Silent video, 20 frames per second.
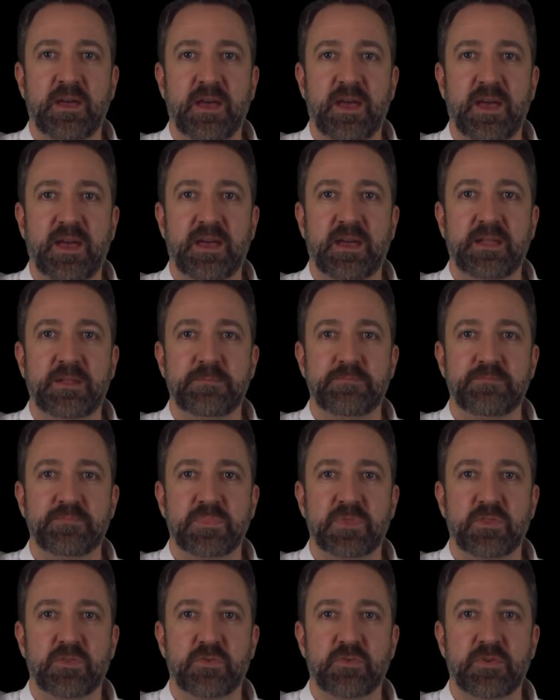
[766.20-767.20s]

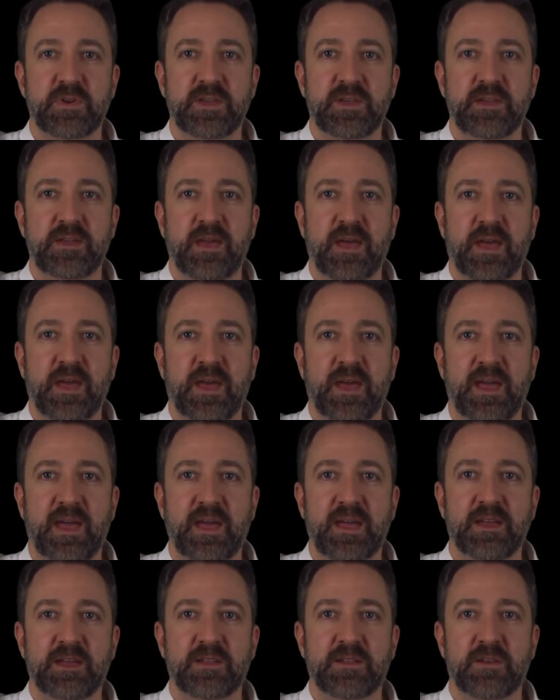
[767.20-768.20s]
and 3
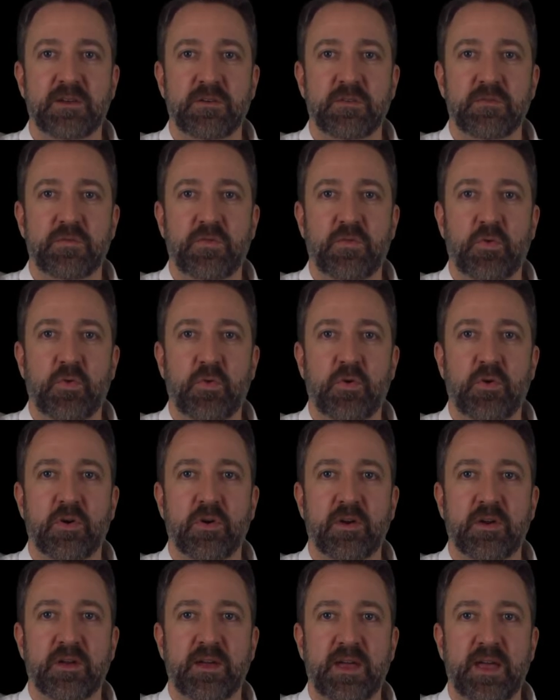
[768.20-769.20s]
and 4
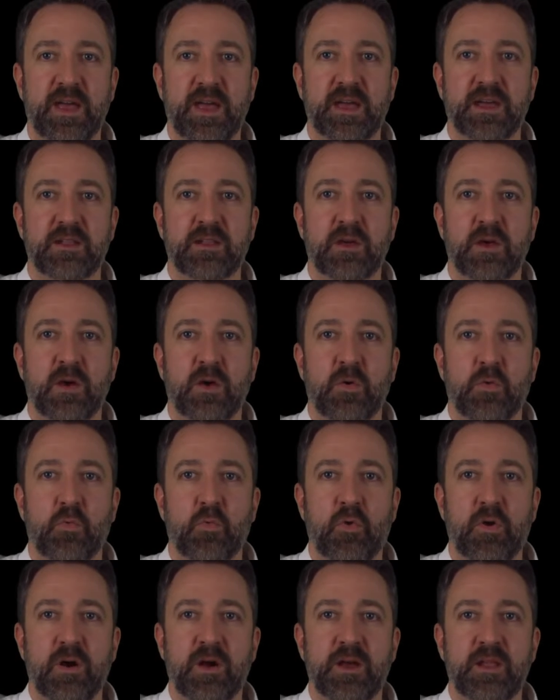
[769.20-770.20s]

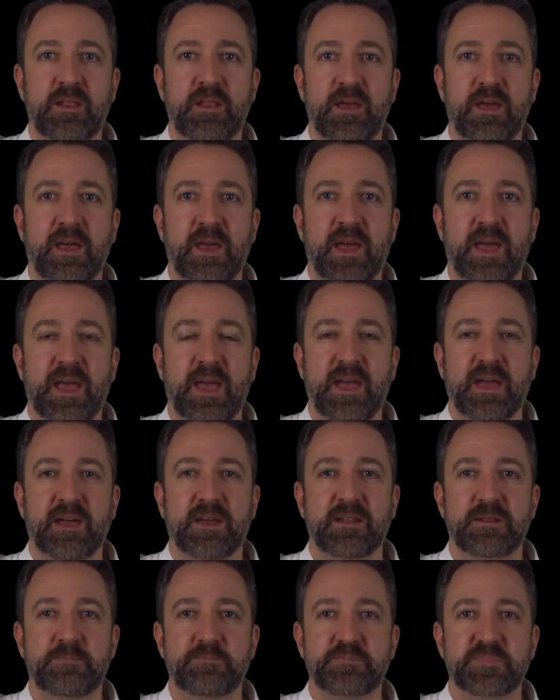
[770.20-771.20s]
and 1
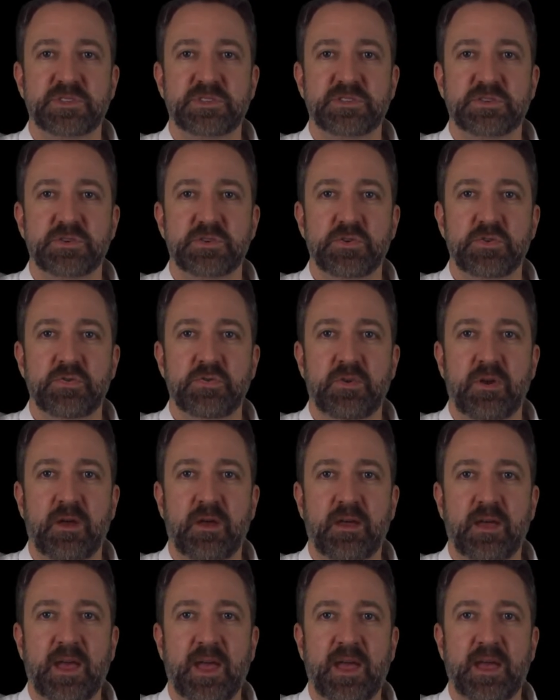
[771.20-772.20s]
and 2
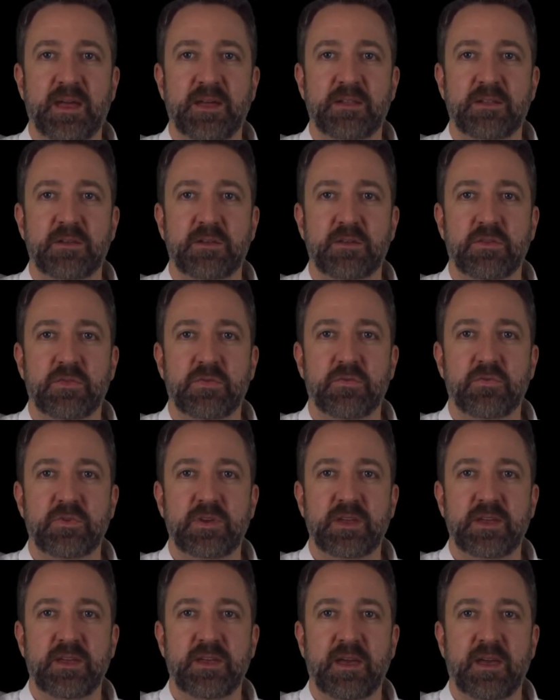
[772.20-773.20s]
and
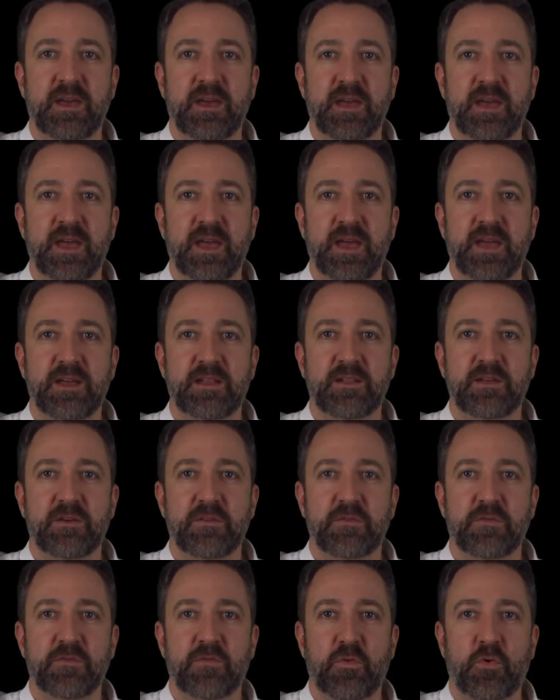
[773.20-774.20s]
3 and
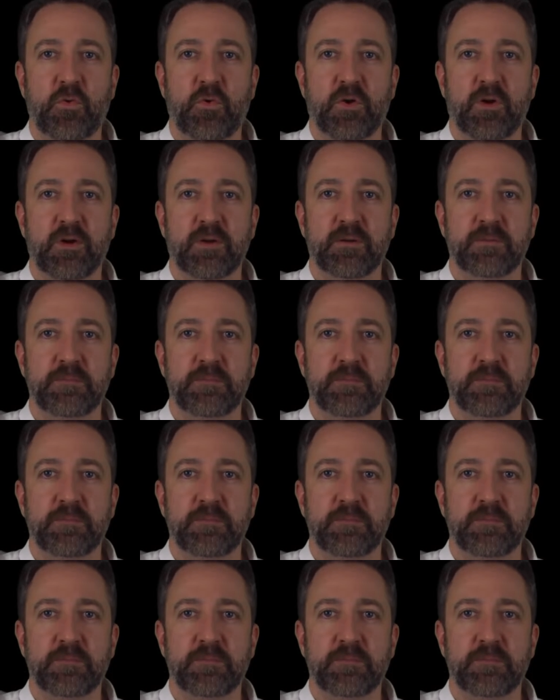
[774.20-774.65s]
4.